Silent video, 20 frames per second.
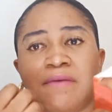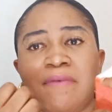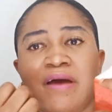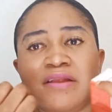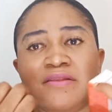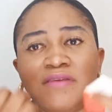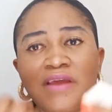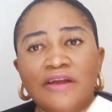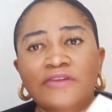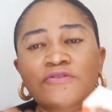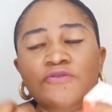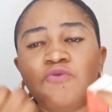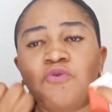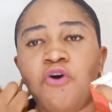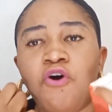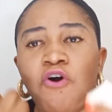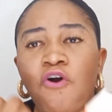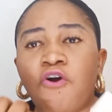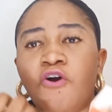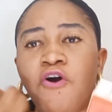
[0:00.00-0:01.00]
that might tend
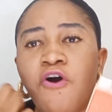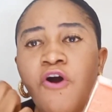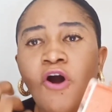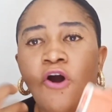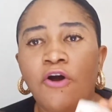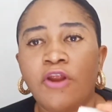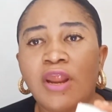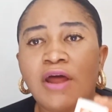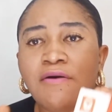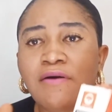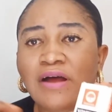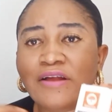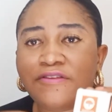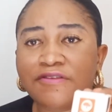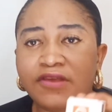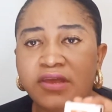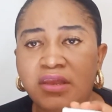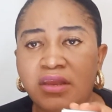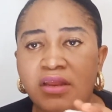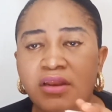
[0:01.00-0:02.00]
to occur on our
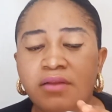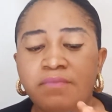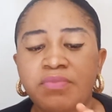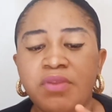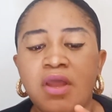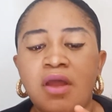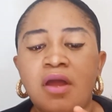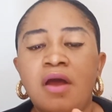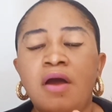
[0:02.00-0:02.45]
skin.